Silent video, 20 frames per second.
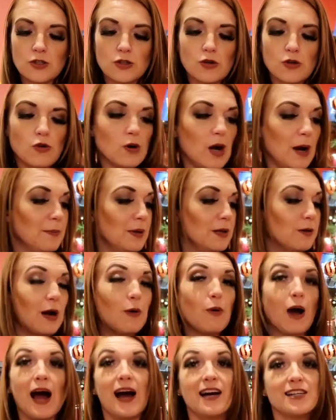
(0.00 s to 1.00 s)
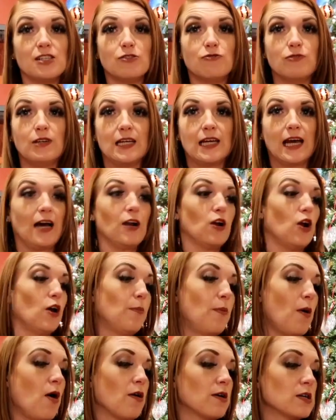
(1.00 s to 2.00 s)
So I mean, I didn't really get a
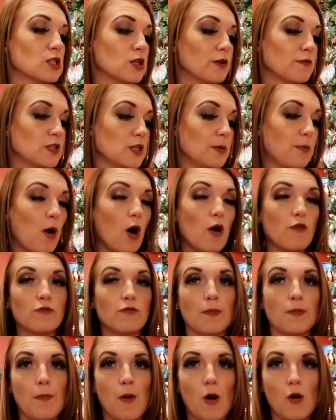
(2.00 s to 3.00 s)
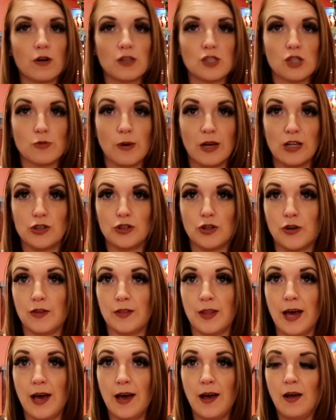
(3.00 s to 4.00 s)
lot of bargains, obviously, apart from a bargain
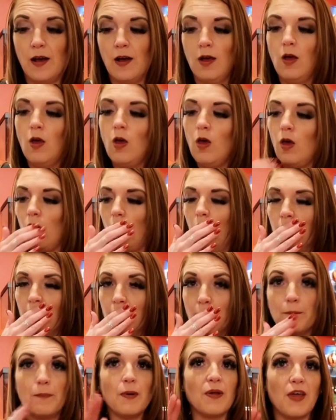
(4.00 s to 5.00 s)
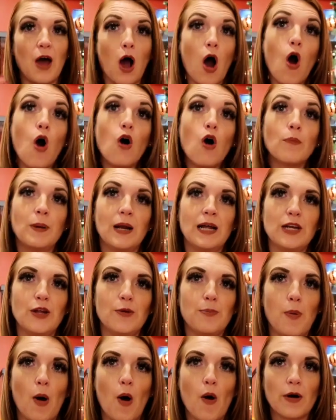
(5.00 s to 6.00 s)
sweatshirt there. But there are
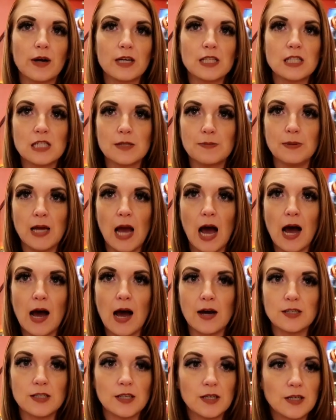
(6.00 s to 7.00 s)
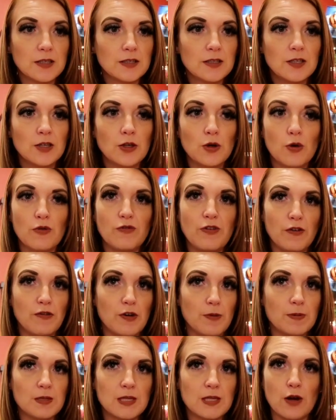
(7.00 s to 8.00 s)
plenty of bargains to be had, you know,
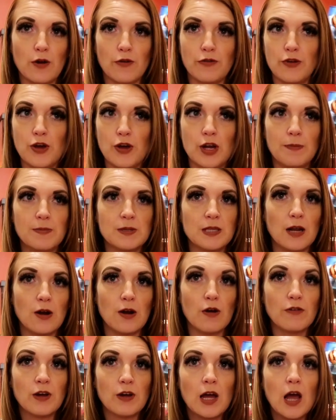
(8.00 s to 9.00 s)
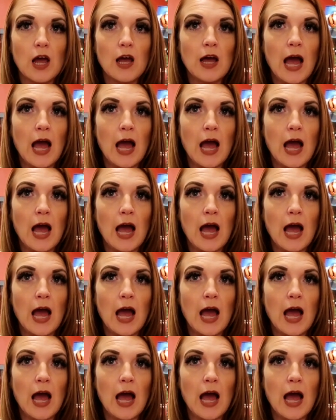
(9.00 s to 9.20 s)
50% off, 30% off.